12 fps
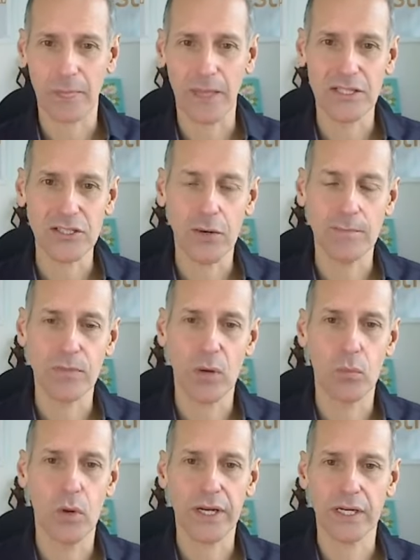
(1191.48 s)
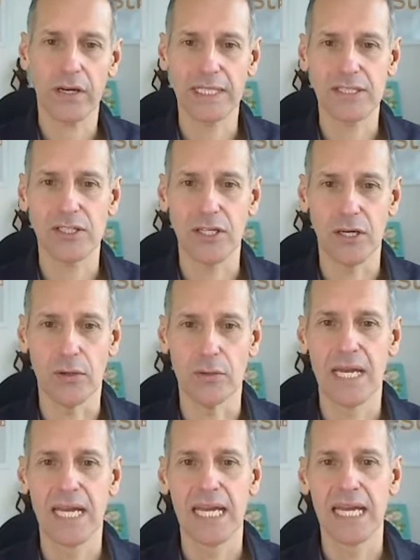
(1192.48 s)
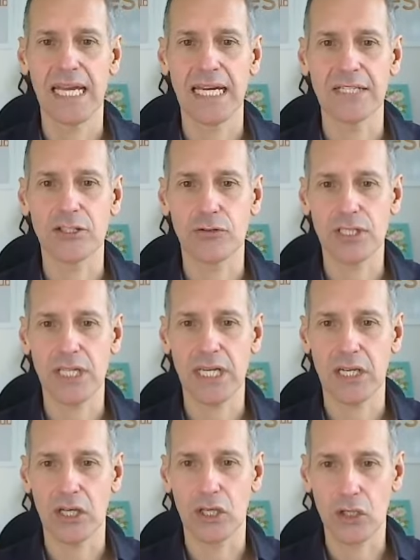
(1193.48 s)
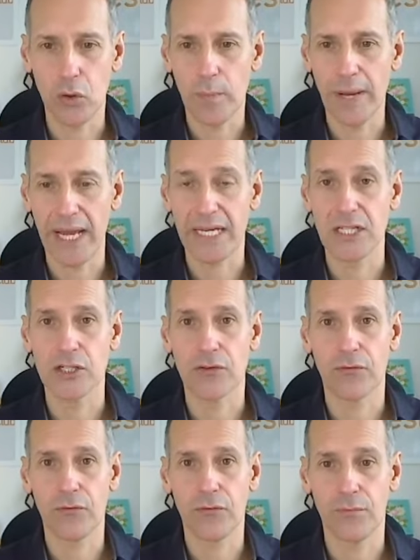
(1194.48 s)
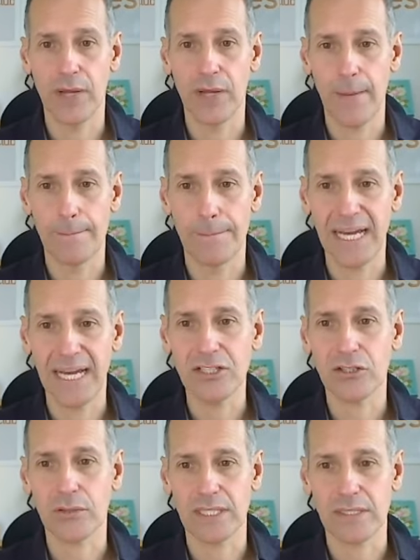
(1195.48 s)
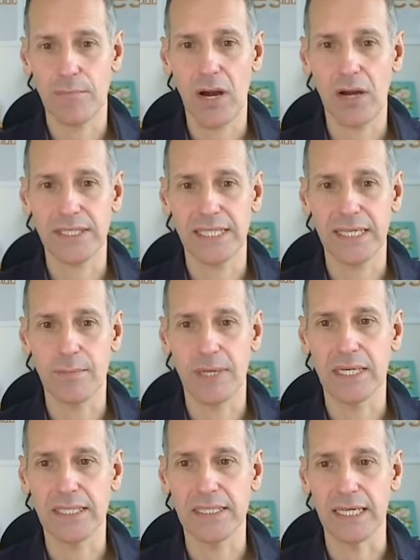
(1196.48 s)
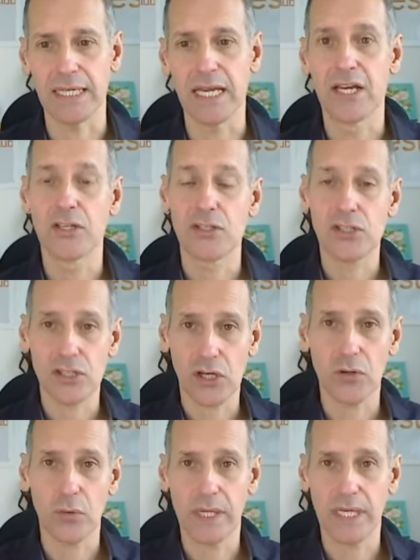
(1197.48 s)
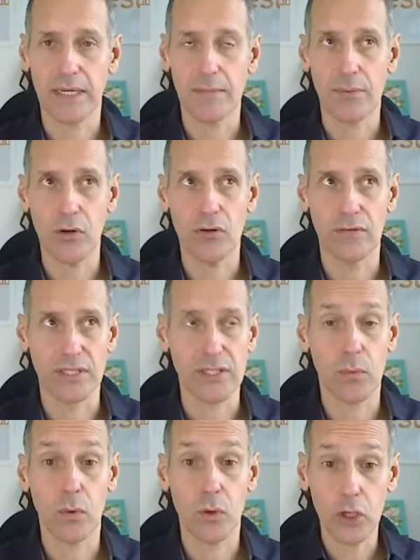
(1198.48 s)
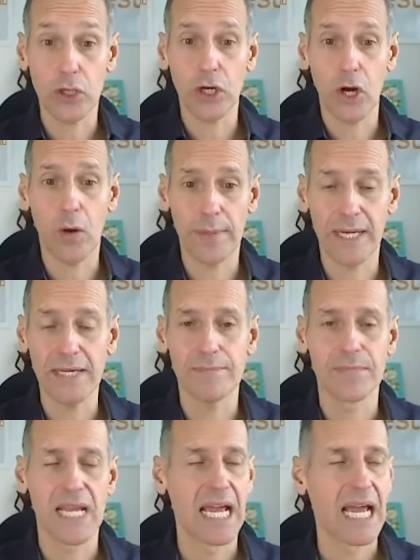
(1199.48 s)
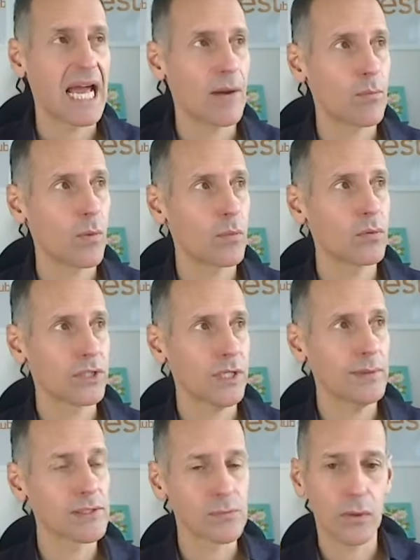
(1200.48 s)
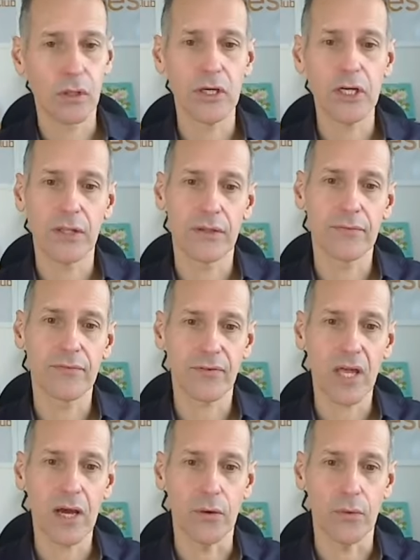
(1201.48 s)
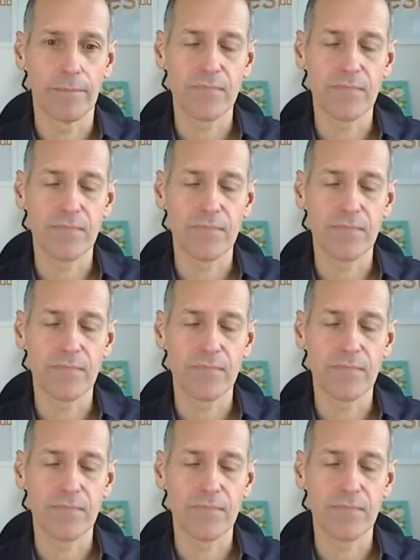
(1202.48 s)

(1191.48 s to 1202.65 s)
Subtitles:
So what I'd like to do is critique your page based on its marketing ability so that we can improve it. So we'll look at the copy. And what we'll do is we'll look at the flow